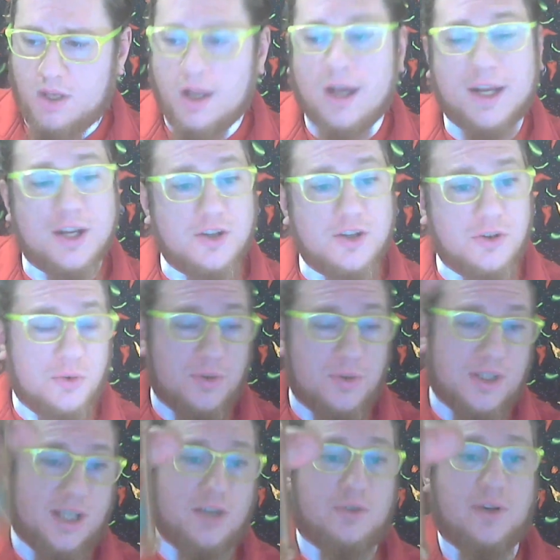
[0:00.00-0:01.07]
Uh, again, don't know what
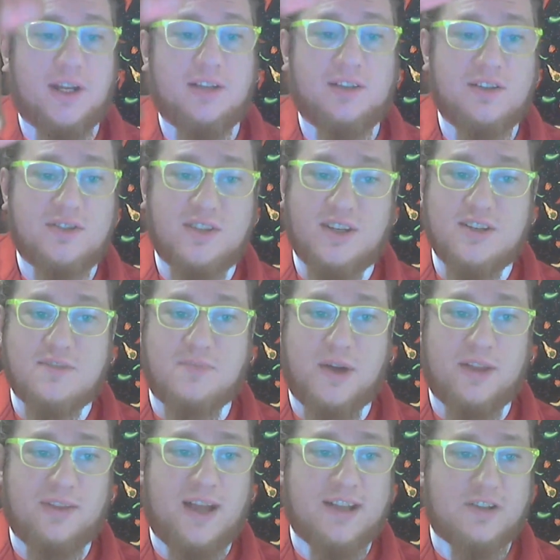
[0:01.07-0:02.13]
the ingredient list is,
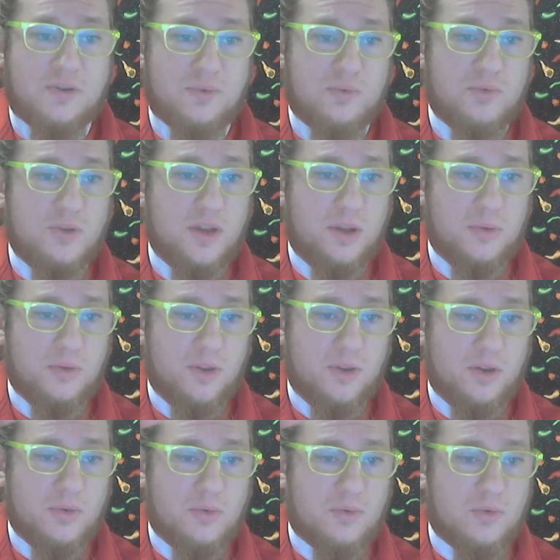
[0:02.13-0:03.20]
but that's a really,
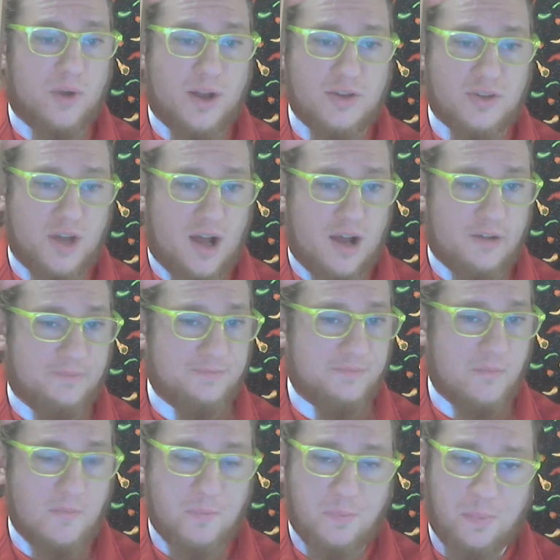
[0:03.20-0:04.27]
really great job.
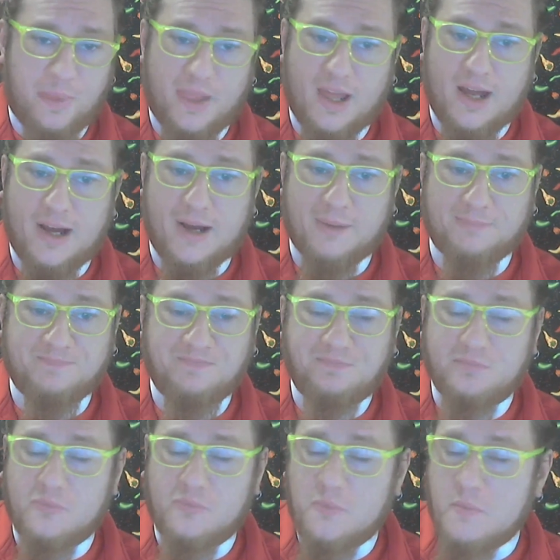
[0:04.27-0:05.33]
Um,
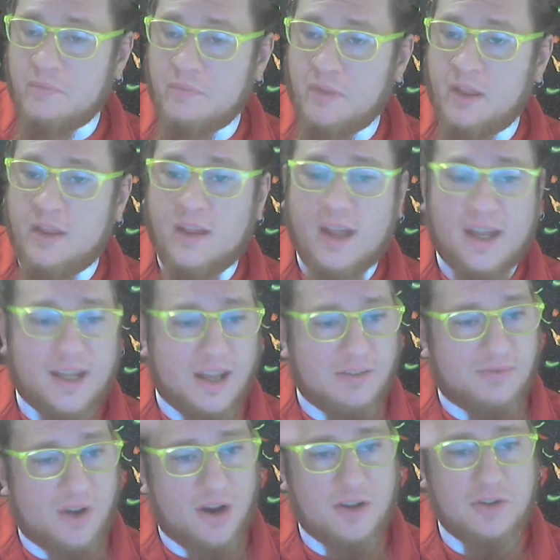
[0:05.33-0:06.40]

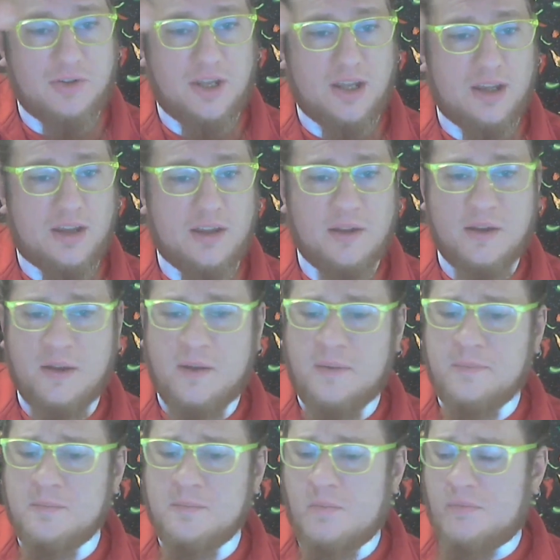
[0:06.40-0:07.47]
and very unique,
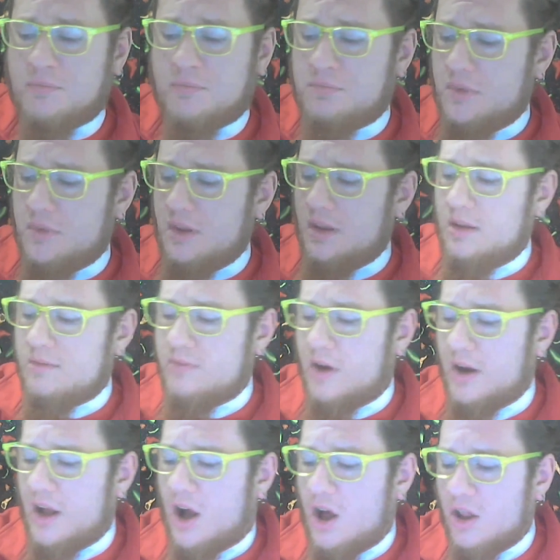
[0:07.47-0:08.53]

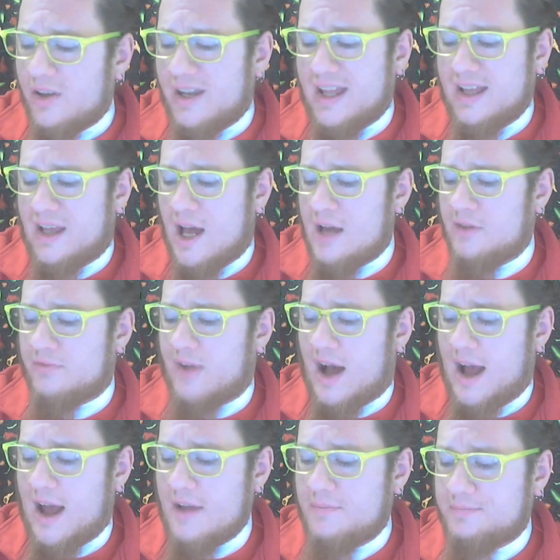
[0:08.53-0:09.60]
very holiday kind of
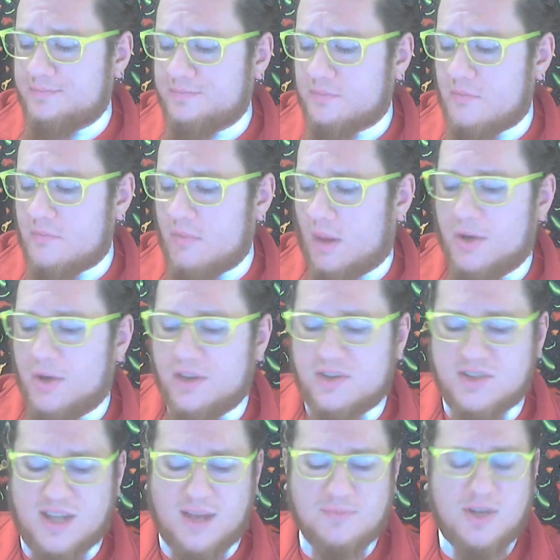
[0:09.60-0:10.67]
vibe, but at the
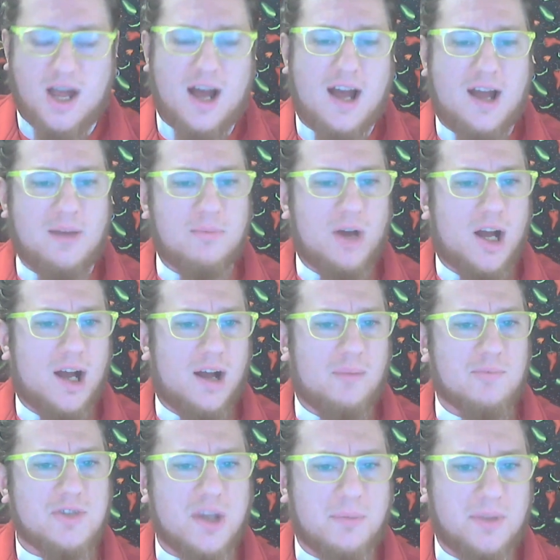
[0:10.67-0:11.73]
same time,
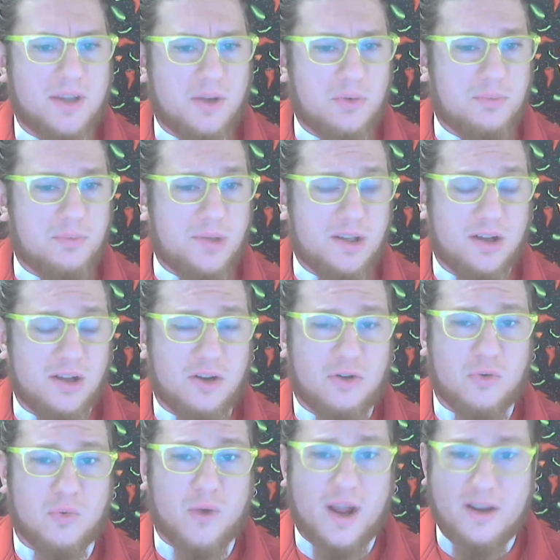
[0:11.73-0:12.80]
um, something that would be
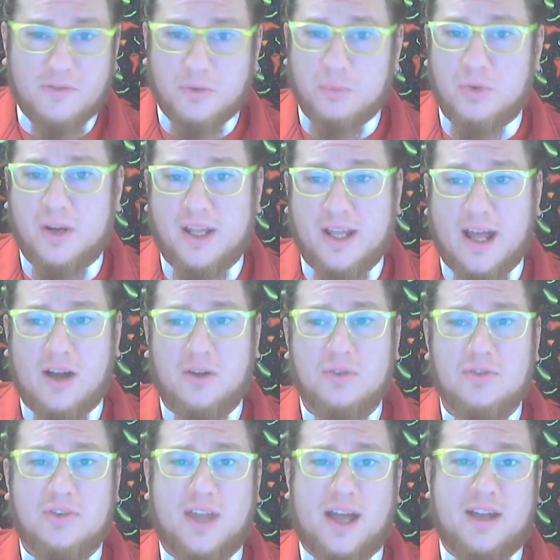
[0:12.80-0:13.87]
great for bringing
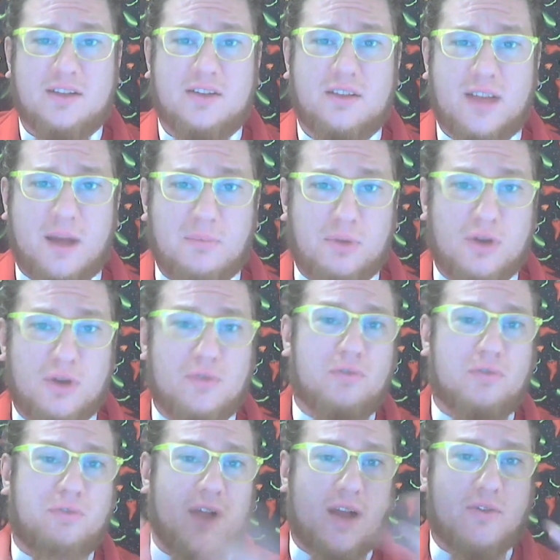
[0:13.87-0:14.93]
out that that beautiful
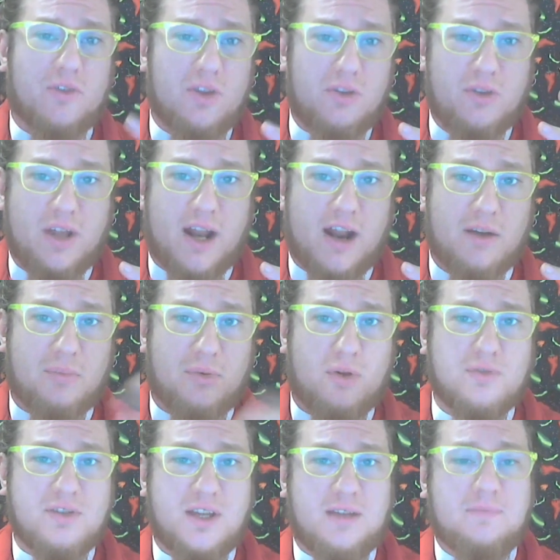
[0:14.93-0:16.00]
flavor that you get out of
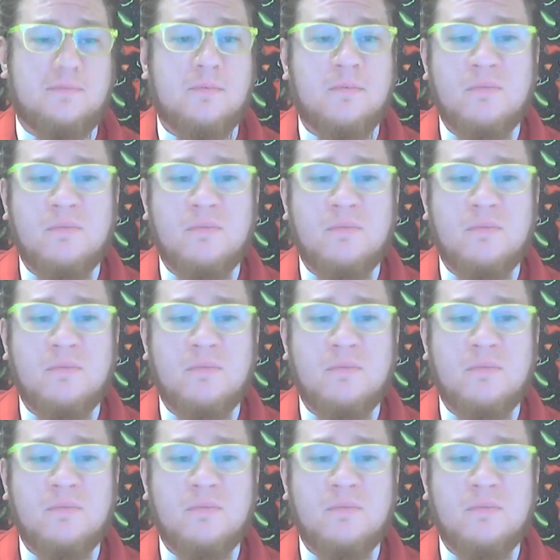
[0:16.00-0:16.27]
protein.